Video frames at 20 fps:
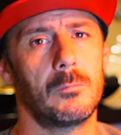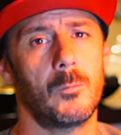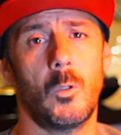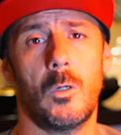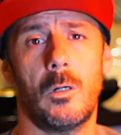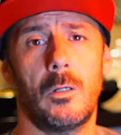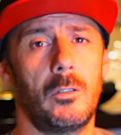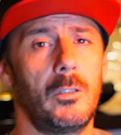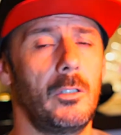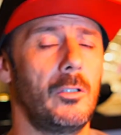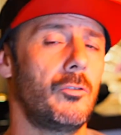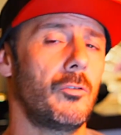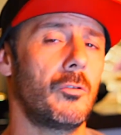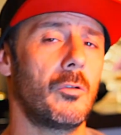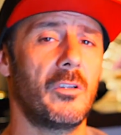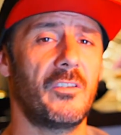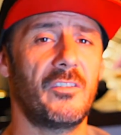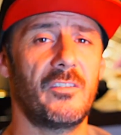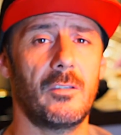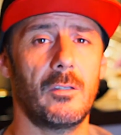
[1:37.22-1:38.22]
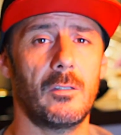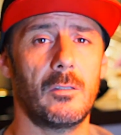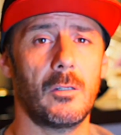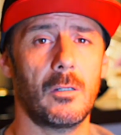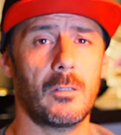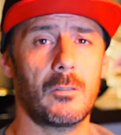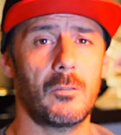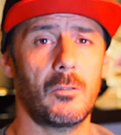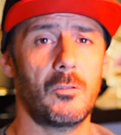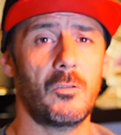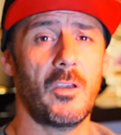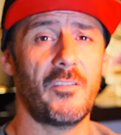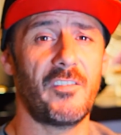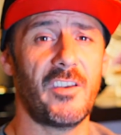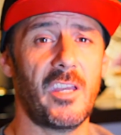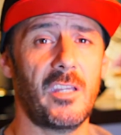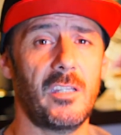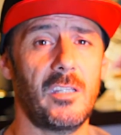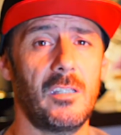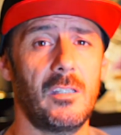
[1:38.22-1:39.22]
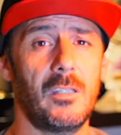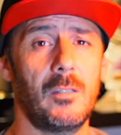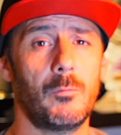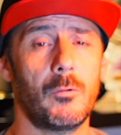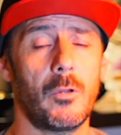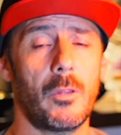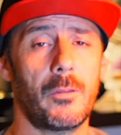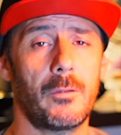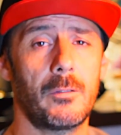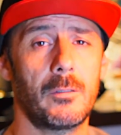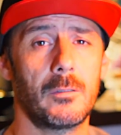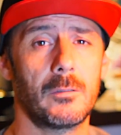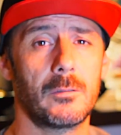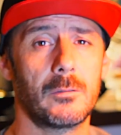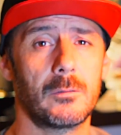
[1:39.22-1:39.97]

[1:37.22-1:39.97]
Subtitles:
Well, you need to go and see a doctor. You have ADD, brother.